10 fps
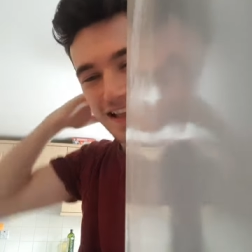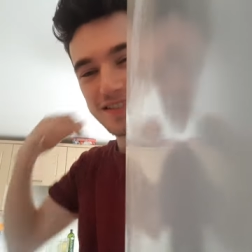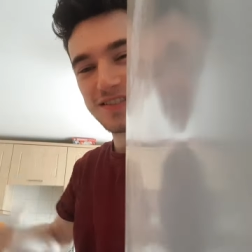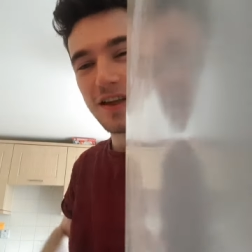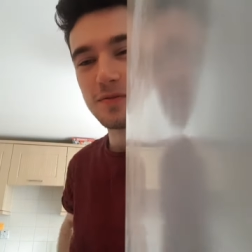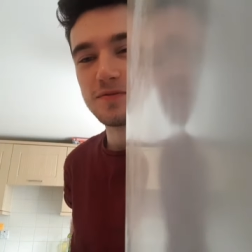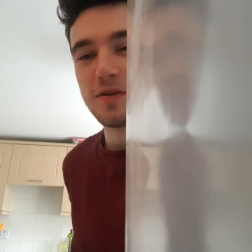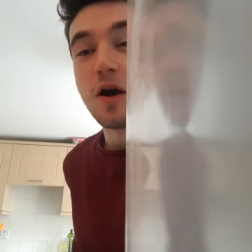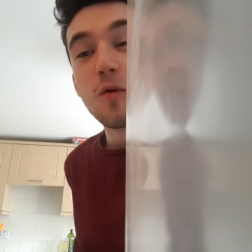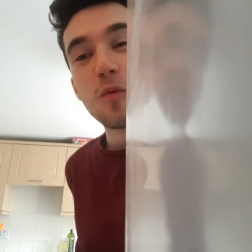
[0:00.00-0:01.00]
that's that was
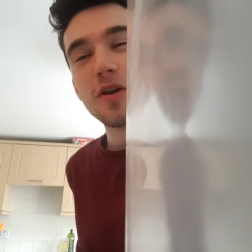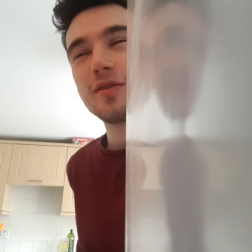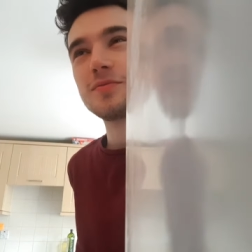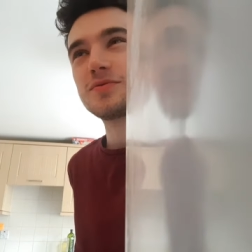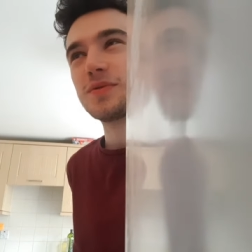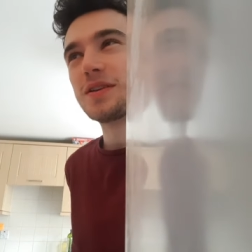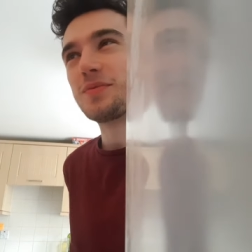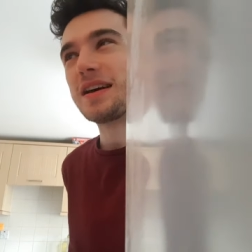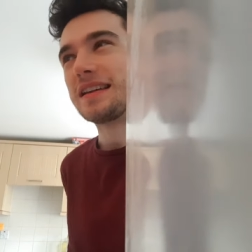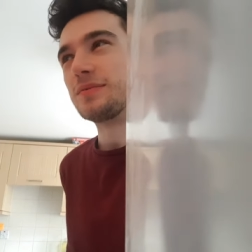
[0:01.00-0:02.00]
one of them was really
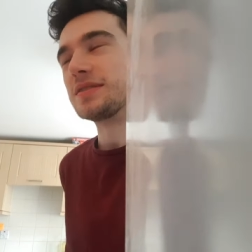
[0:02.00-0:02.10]
weird. It